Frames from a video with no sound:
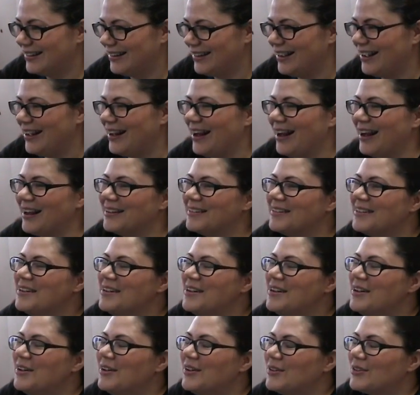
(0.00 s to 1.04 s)
Yeah.
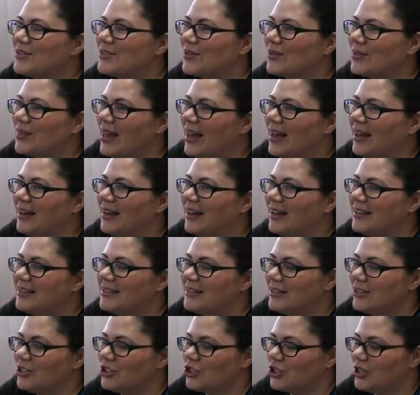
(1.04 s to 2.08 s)
So then,
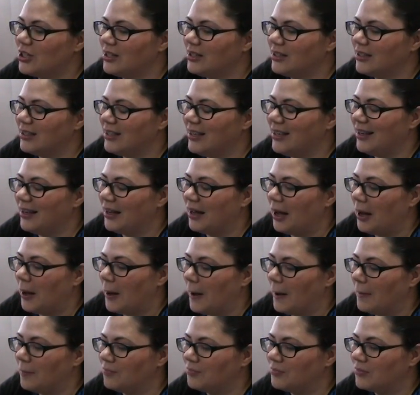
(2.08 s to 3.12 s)
additionally,
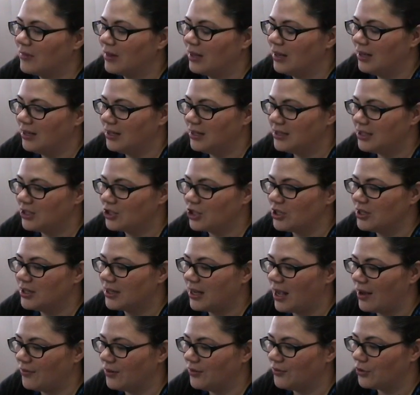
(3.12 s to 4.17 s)
um, in addition to
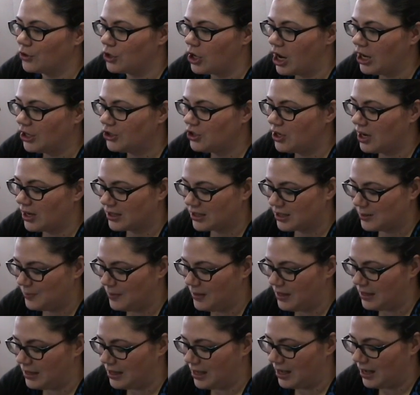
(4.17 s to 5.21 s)
Kevin Voracek
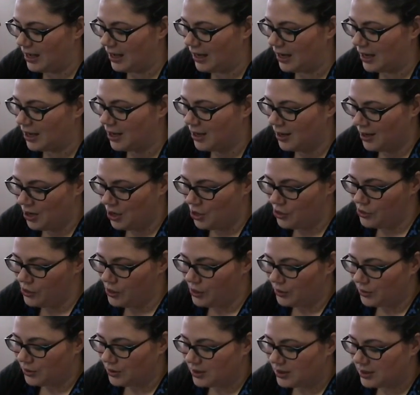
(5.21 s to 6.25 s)
speaking,
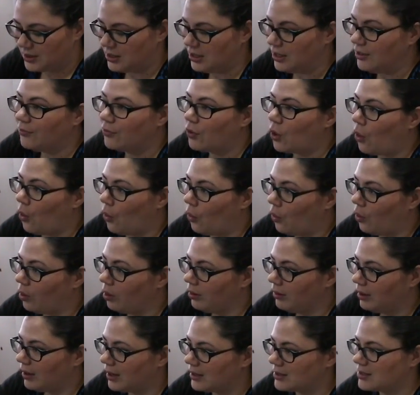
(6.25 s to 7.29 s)
Steve
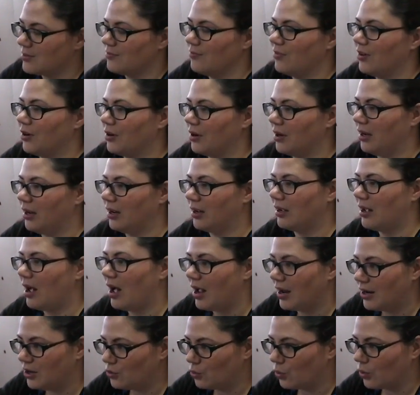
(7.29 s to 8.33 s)
Cole had some very
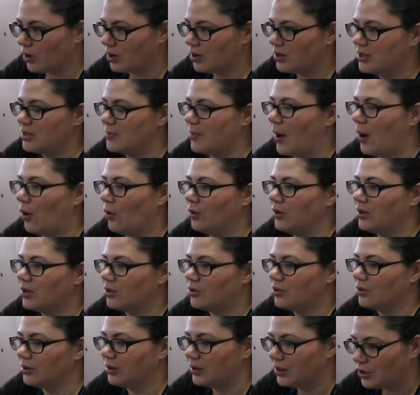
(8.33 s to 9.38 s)
kind words about
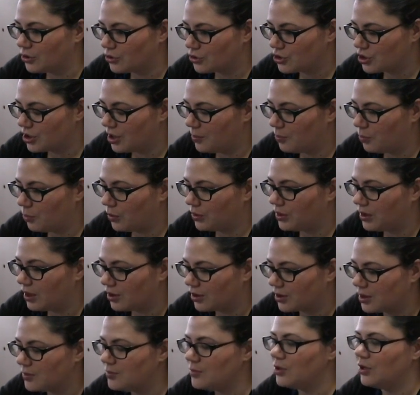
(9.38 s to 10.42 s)
her leadership within
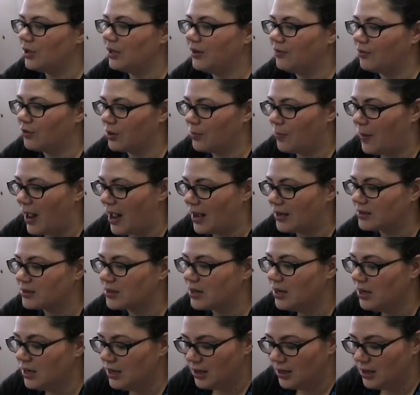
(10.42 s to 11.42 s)
our community for the past,